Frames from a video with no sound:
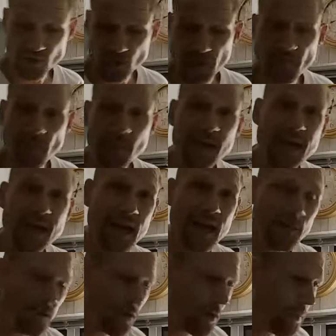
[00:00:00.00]
haven't been
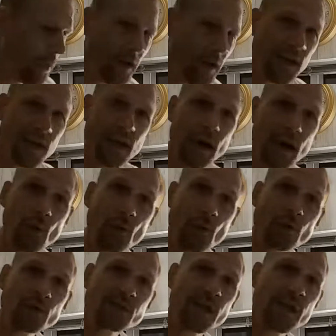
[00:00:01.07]
named or pointed out
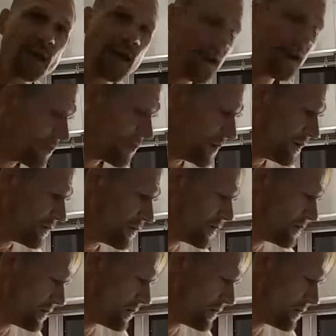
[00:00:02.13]
or said anything, then,